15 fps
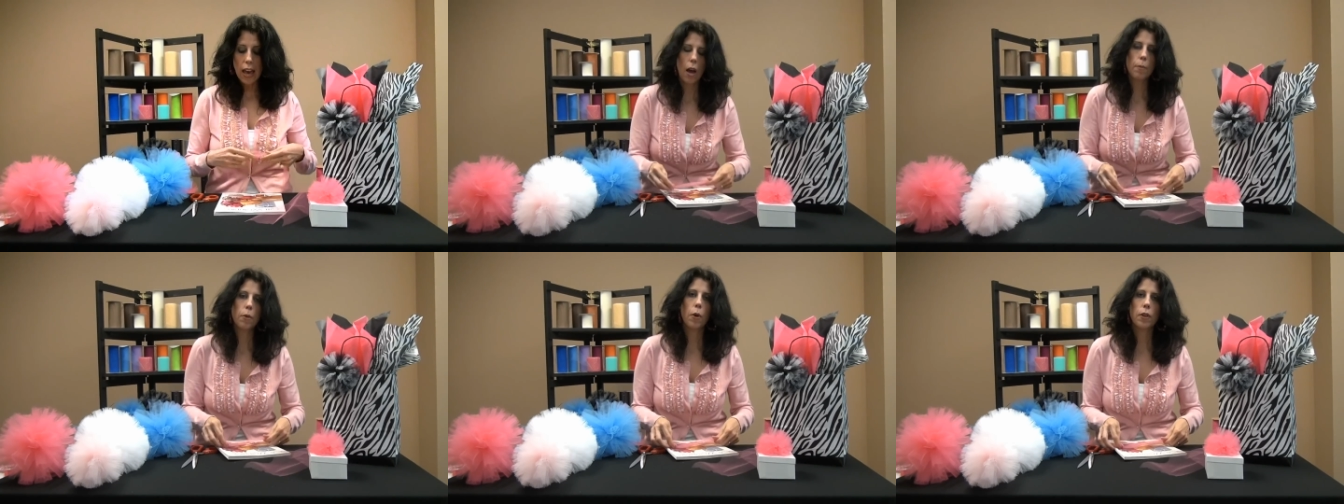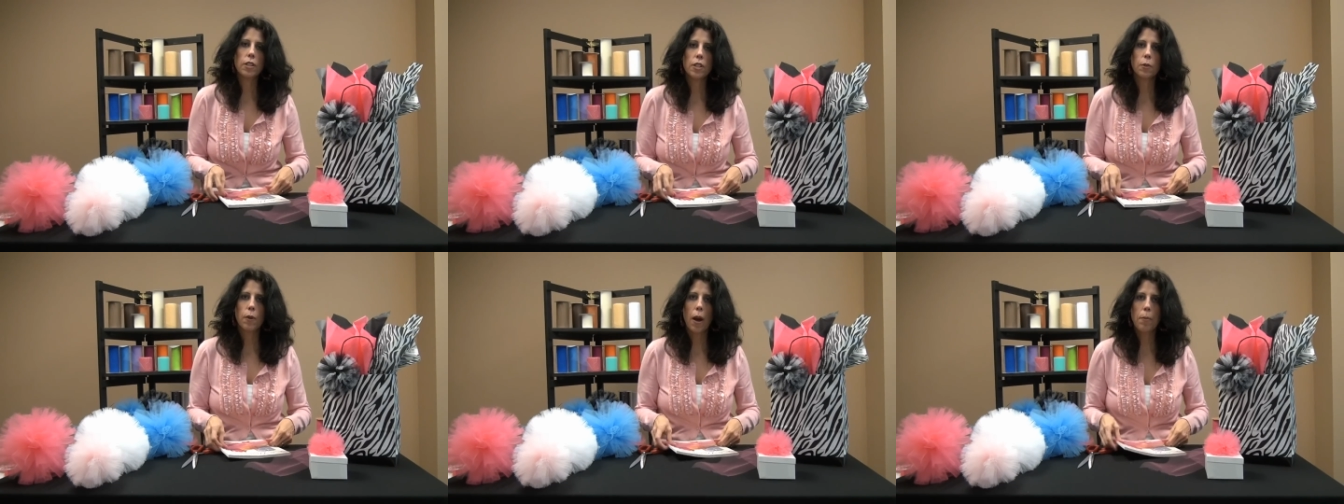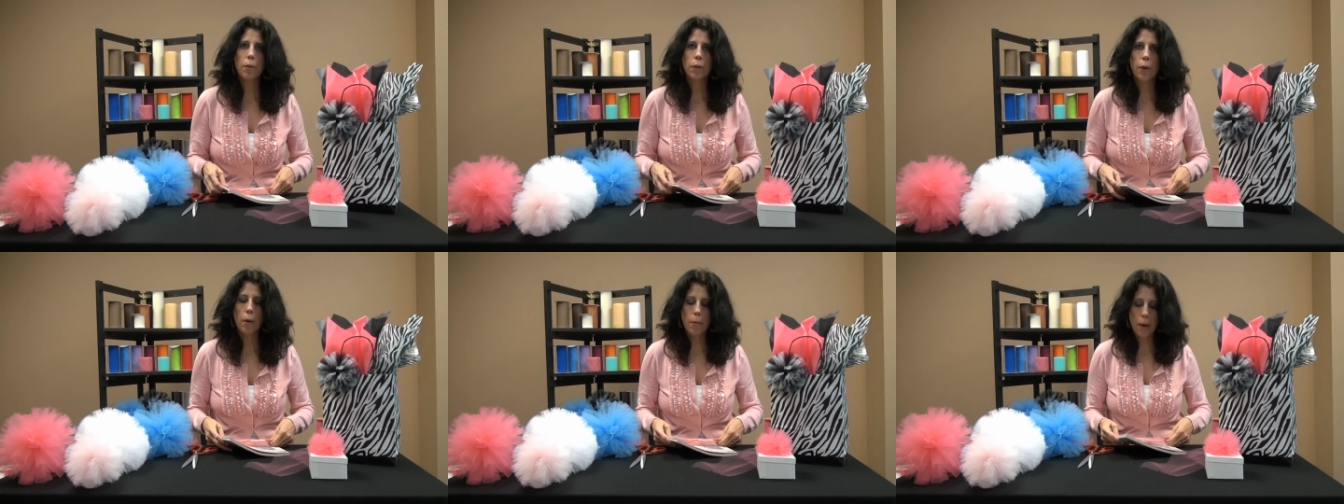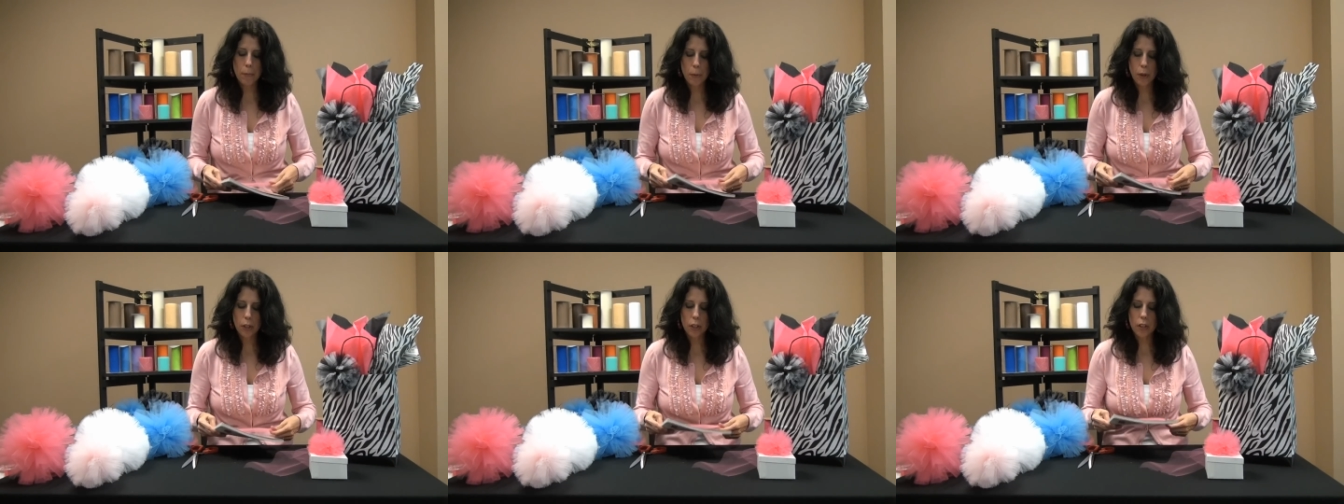I'm going to wrap it around my
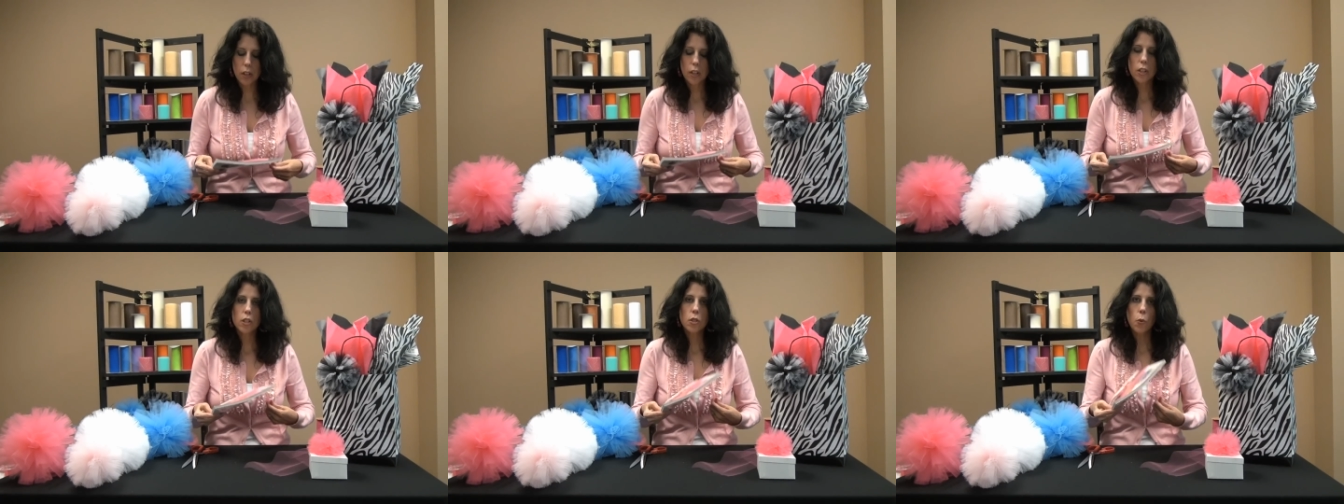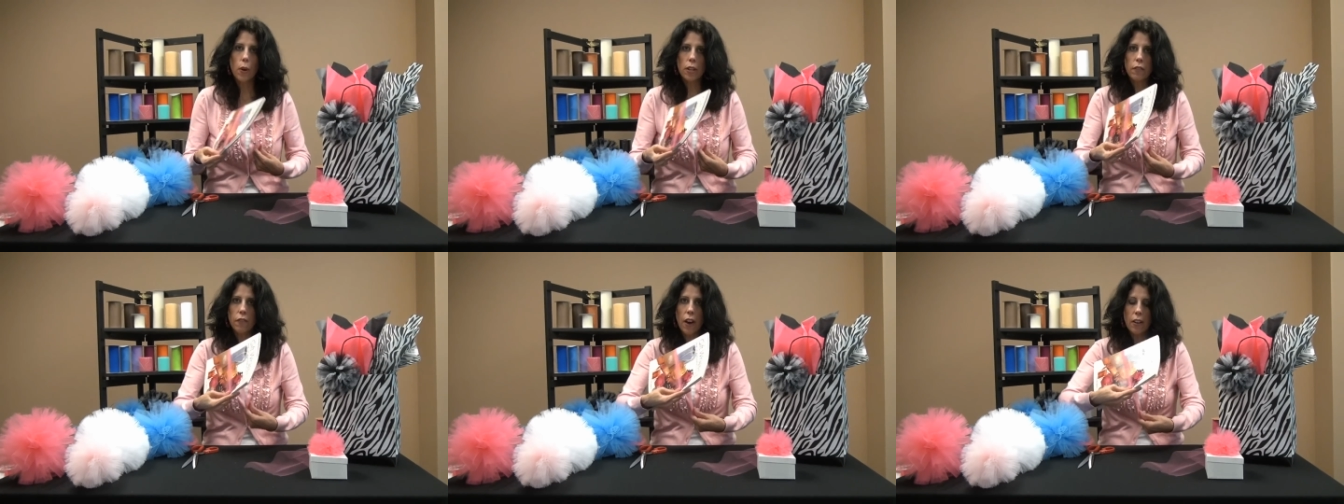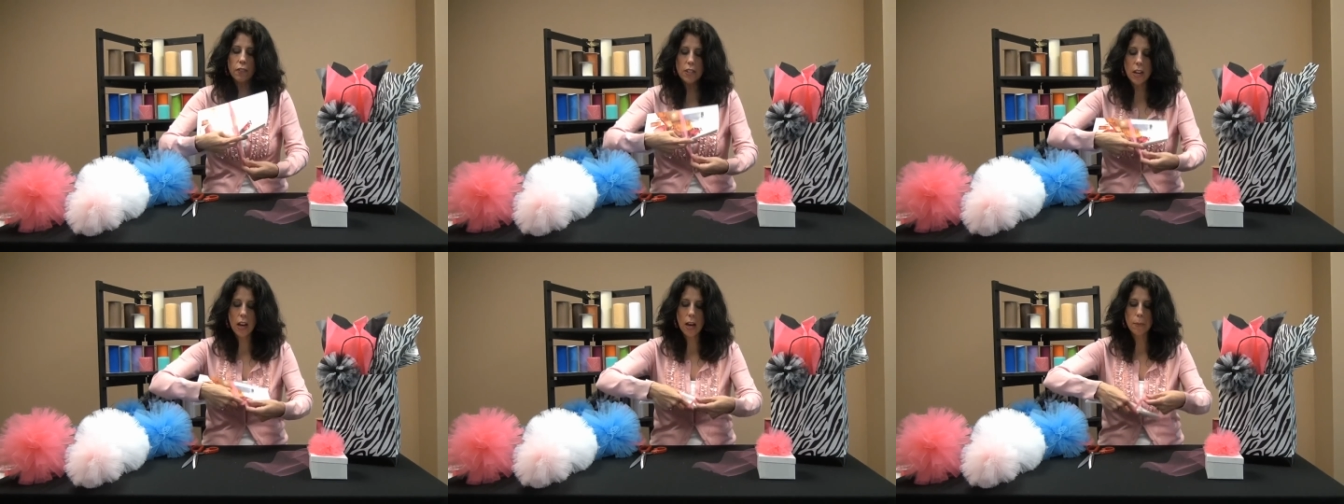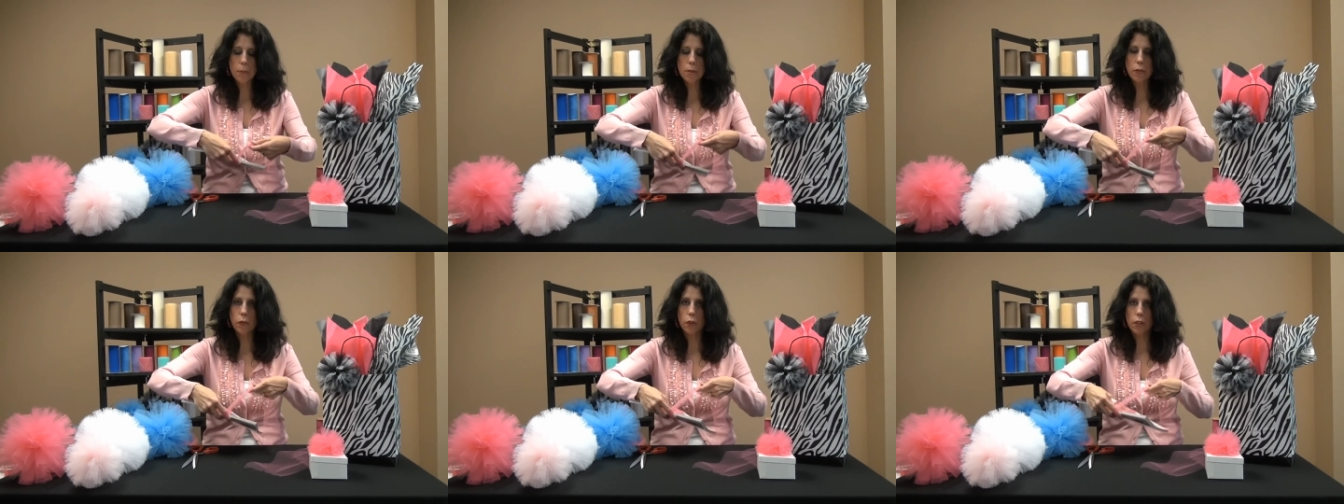book 25
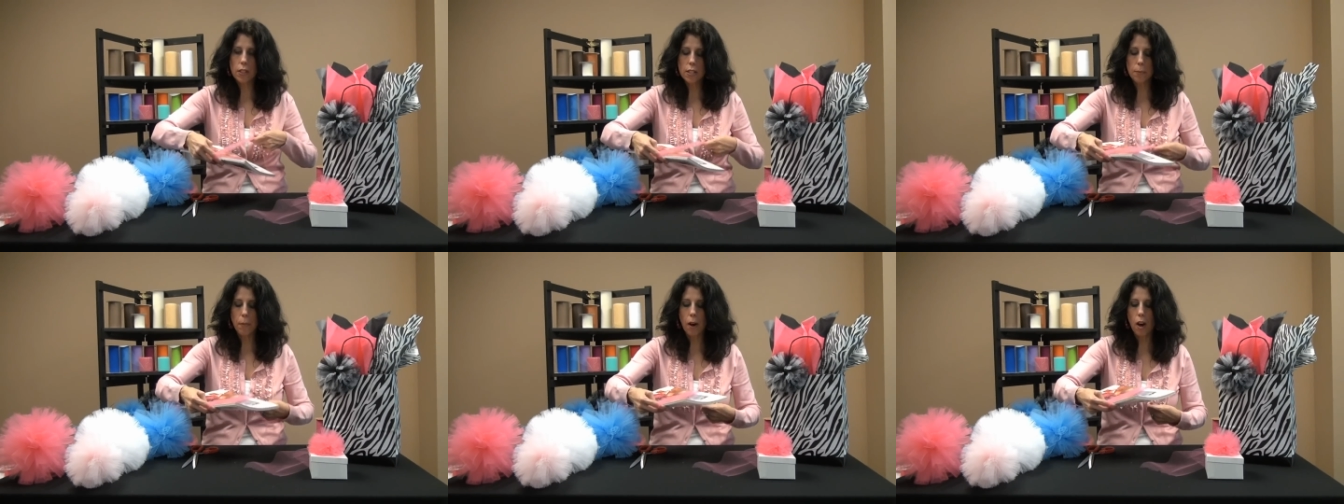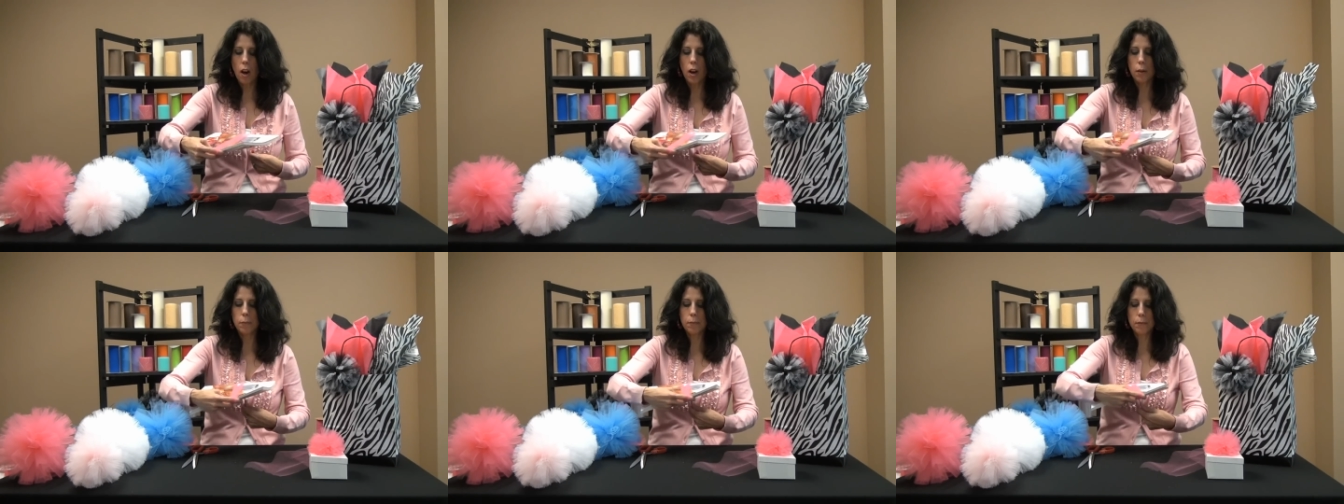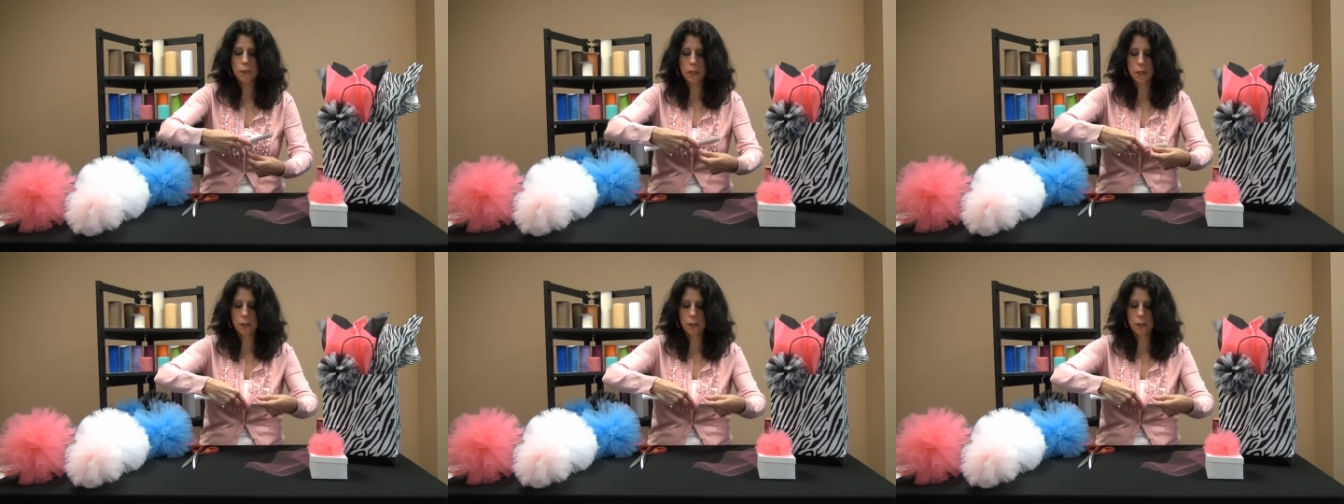times for this pom